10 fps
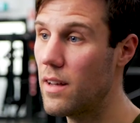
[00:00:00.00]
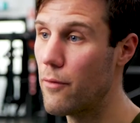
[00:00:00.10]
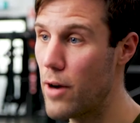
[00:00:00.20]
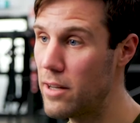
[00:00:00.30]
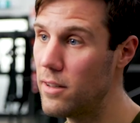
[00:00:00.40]

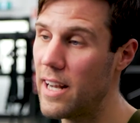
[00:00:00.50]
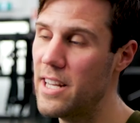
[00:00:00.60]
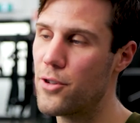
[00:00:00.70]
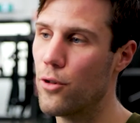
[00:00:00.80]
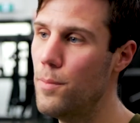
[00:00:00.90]
Randall and
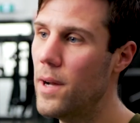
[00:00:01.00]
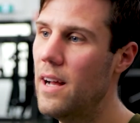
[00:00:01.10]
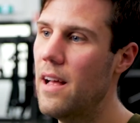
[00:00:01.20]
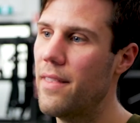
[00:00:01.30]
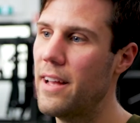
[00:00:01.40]
his group,
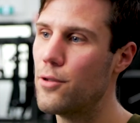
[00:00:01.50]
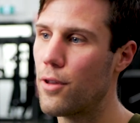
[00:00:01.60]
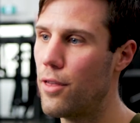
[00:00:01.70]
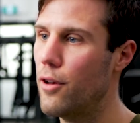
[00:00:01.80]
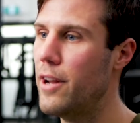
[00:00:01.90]
they took
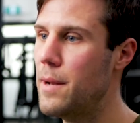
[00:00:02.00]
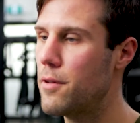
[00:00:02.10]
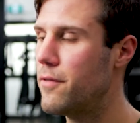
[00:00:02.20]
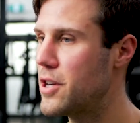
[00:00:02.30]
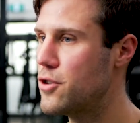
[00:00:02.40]
13
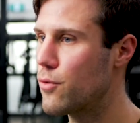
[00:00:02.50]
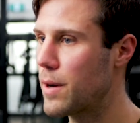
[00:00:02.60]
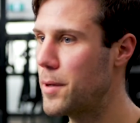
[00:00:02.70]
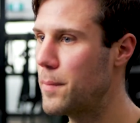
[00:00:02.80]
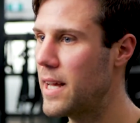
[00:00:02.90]
professional
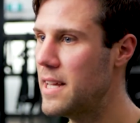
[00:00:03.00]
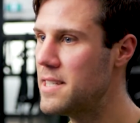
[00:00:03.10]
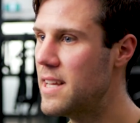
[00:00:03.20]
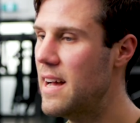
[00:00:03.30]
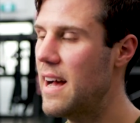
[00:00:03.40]
rugby
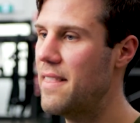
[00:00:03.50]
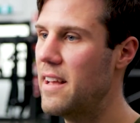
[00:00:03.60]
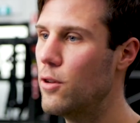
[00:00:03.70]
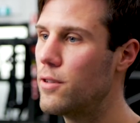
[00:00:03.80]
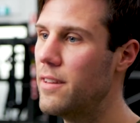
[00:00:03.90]
players and they
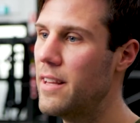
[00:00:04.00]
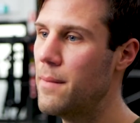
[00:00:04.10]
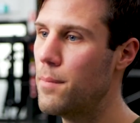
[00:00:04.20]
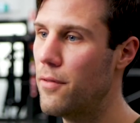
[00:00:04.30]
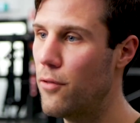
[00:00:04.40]
looked at their
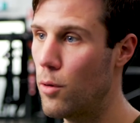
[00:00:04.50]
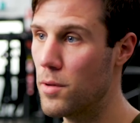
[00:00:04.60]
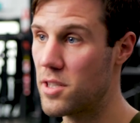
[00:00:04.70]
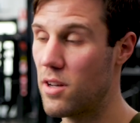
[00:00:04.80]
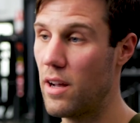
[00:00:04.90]

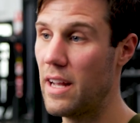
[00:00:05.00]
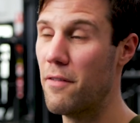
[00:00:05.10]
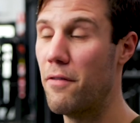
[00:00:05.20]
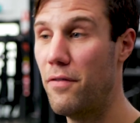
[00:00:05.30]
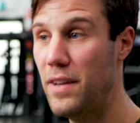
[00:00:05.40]
performance in a
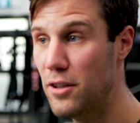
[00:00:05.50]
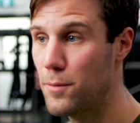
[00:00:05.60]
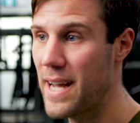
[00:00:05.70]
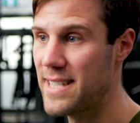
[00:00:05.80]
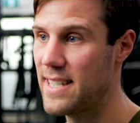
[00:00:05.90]

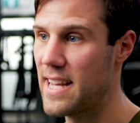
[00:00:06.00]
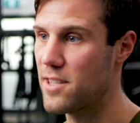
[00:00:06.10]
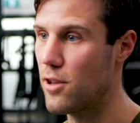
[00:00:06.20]
field-based test.